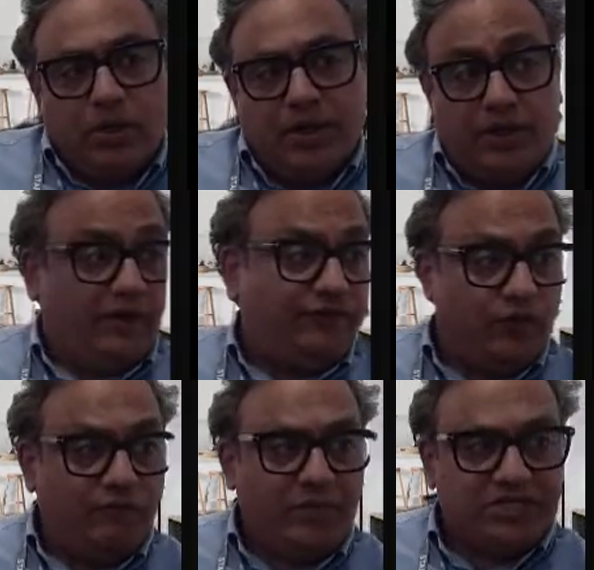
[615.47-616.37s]
If you've
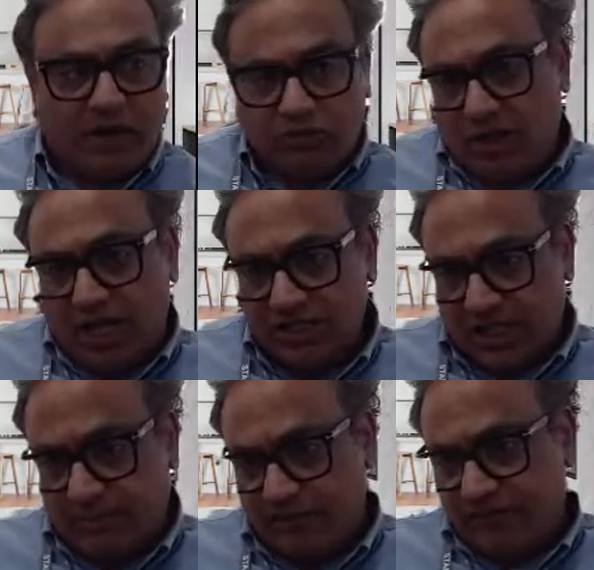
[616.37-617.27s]
missed out the last
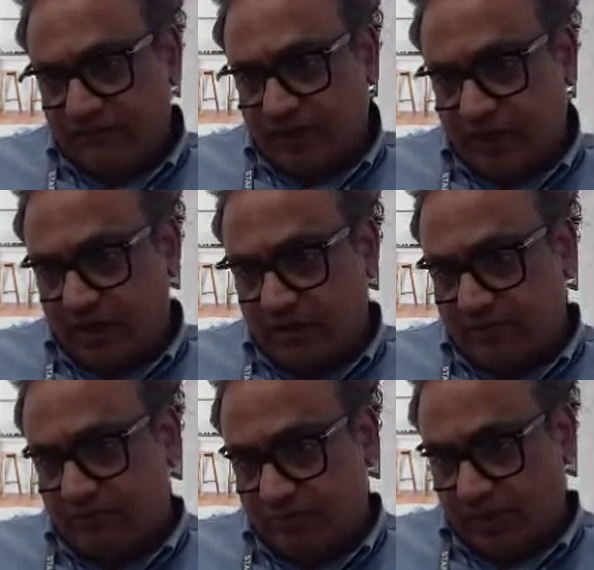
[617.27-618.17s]
couple of
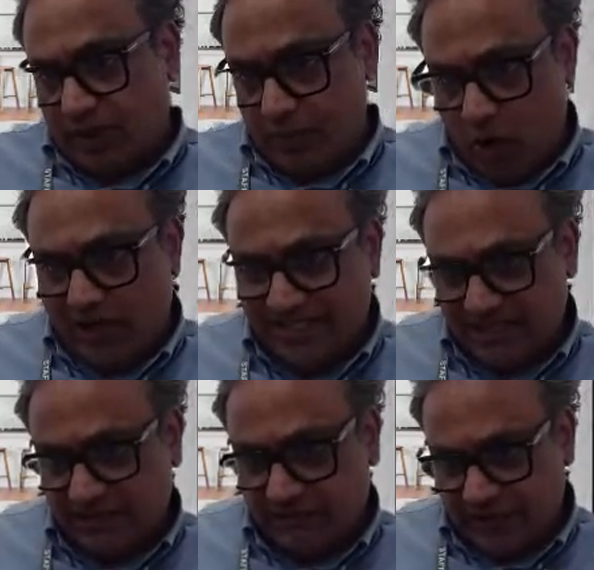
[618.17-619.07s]
podcasts
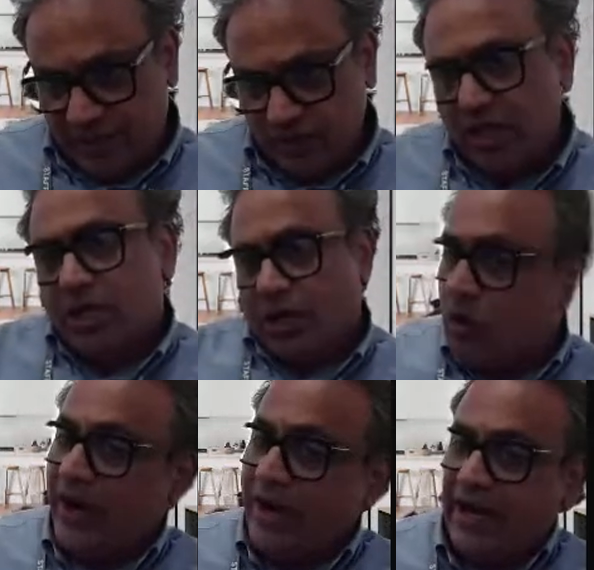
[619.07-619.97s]
and videos, go
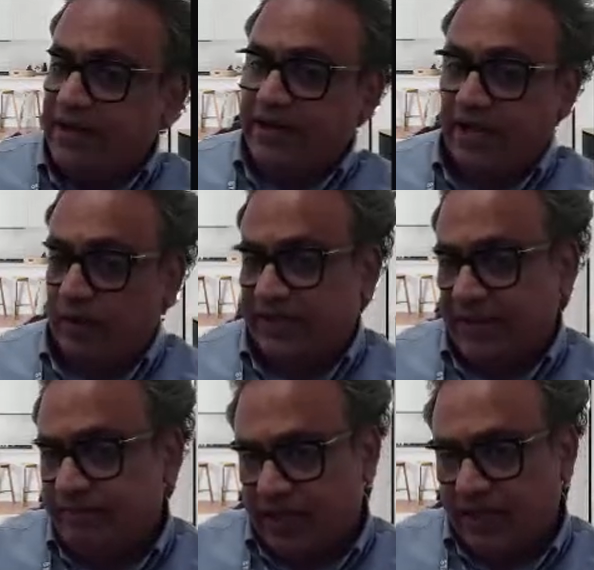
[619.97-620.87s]
ahead and take a look at them.
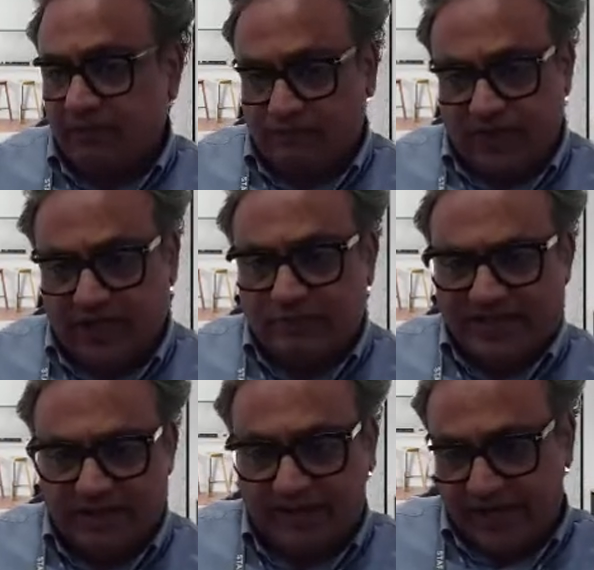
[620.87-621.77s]
We explain them
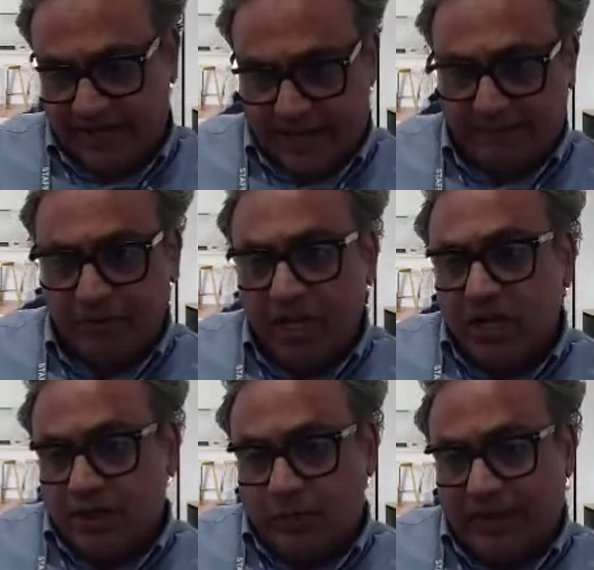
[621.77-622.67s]
in detail.
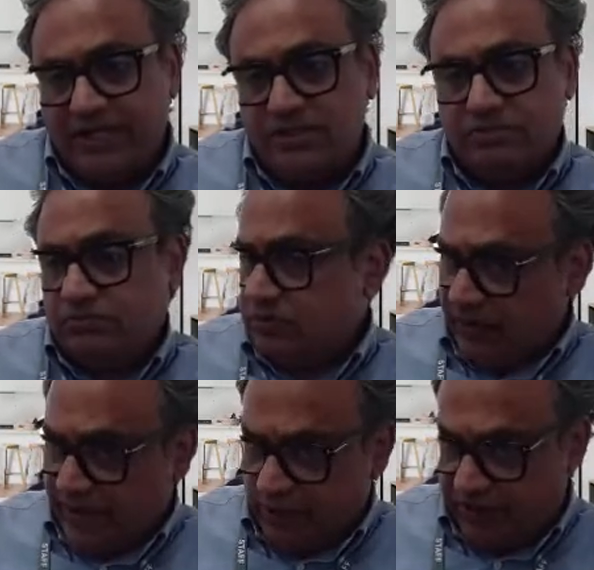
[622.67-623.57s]
Domains, where
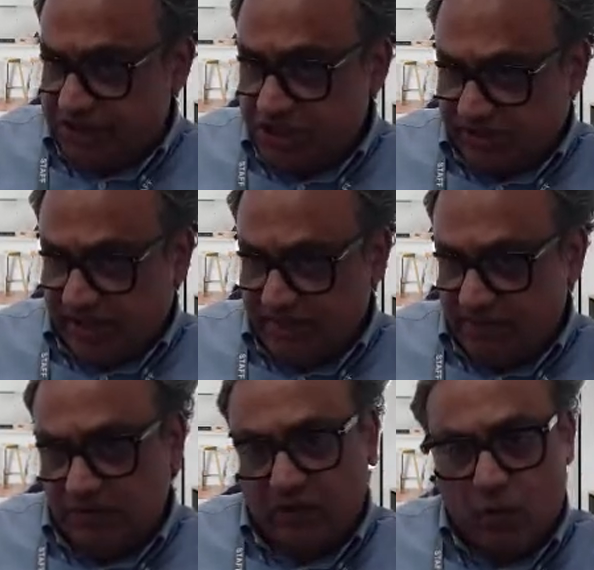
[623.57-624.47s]
do you register them,
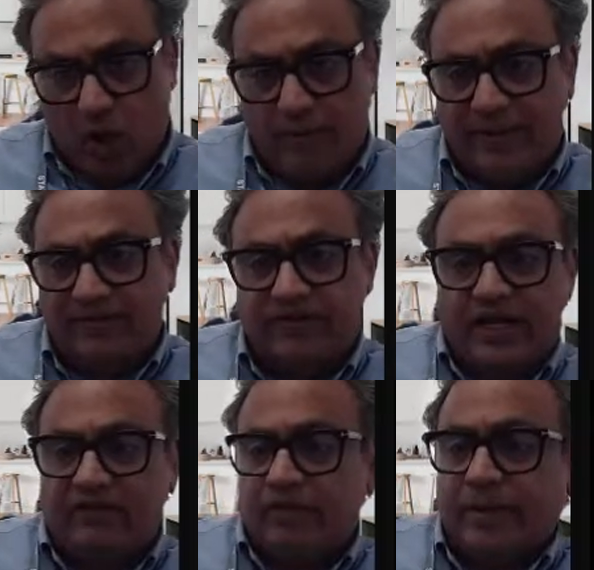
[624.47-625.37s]
the warm up, and the
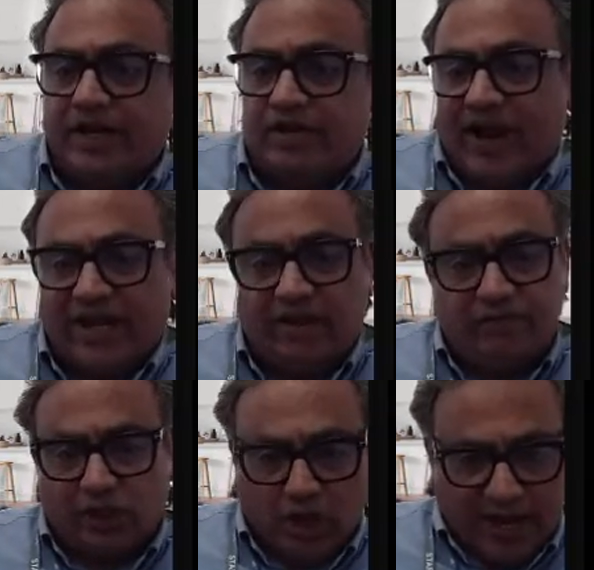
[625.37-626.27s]
deliverability tracking with
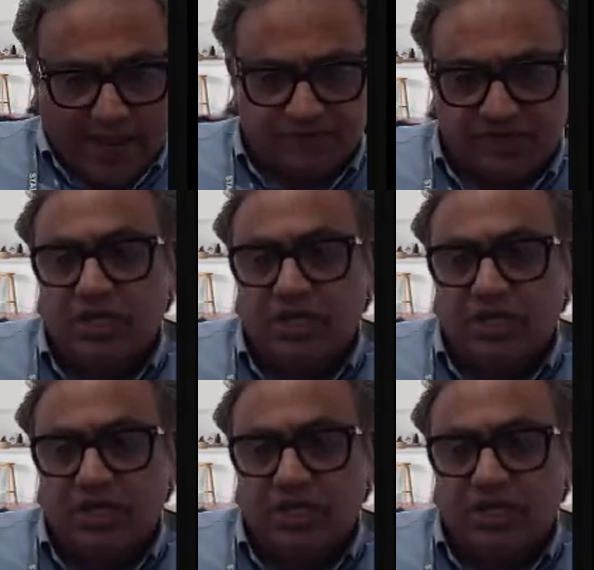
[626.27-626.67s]
Glock apps.